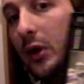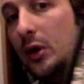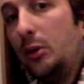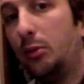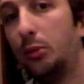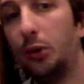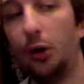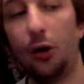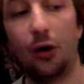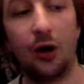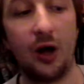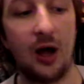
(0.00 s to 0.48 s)

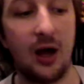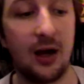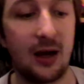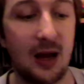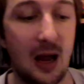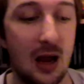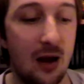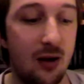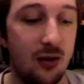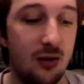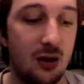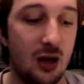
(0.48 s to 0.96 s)
but
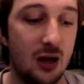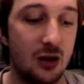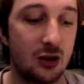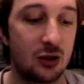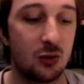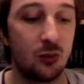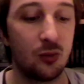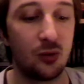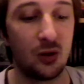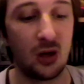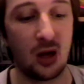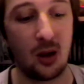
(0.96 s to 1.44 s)
again, that's
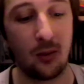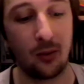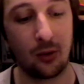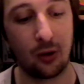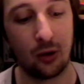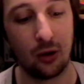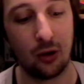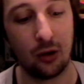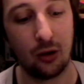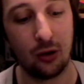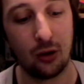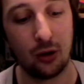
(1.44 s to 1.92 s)
something that I'm
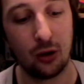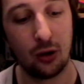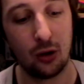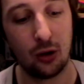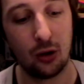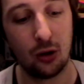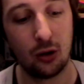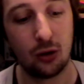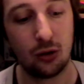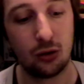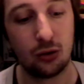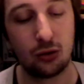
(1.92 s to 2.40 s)
going to
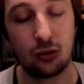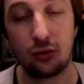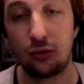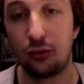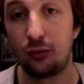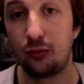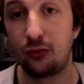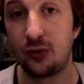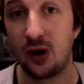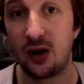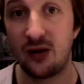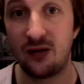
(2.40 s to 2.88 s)

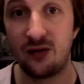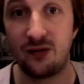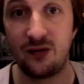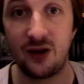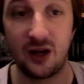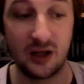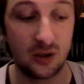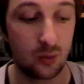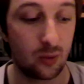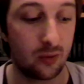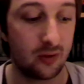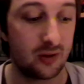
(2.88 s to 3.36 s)
try and
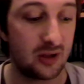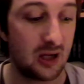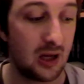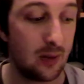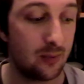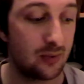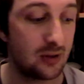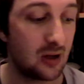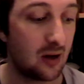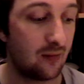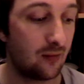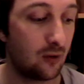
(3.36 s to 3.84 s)
fix with
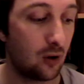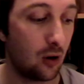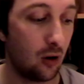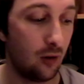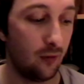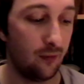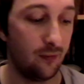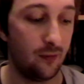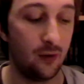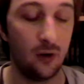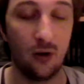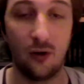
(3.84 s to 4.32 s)
tips that I've
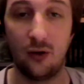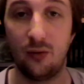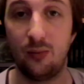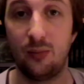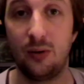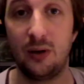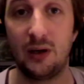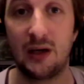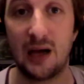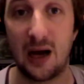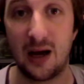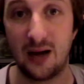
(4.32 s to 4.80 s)
got
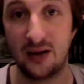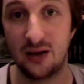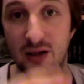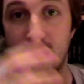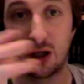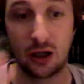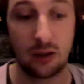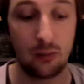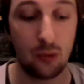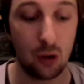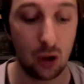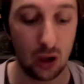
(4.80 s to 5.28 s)
of guys in
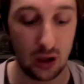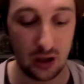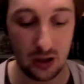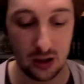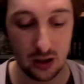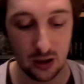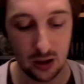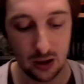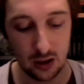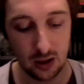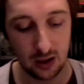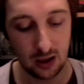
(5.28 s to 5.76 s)
the community.
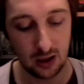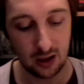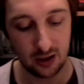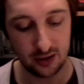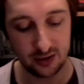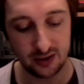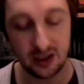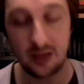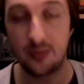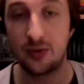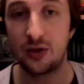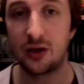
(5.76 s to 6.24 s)

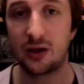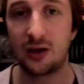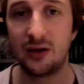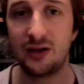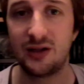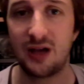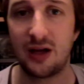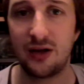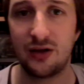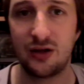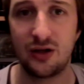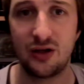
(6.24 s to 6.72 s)
It seems the
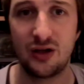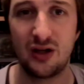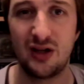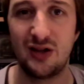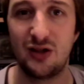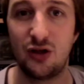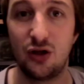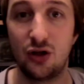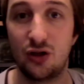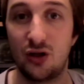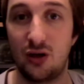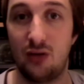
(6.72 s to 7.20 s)
consensus
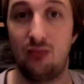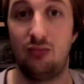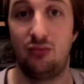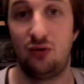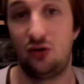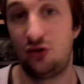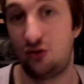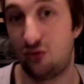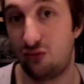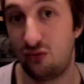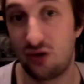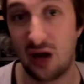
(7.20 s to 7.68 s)
is just a
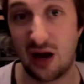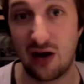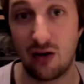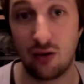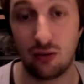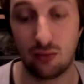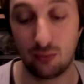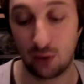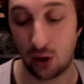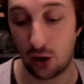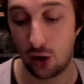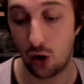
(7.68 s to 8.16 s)

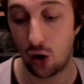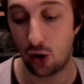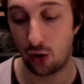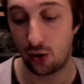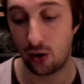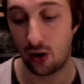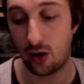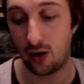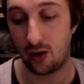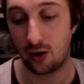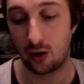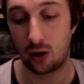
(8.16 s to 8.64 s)
general
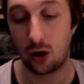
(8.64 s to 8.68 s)
a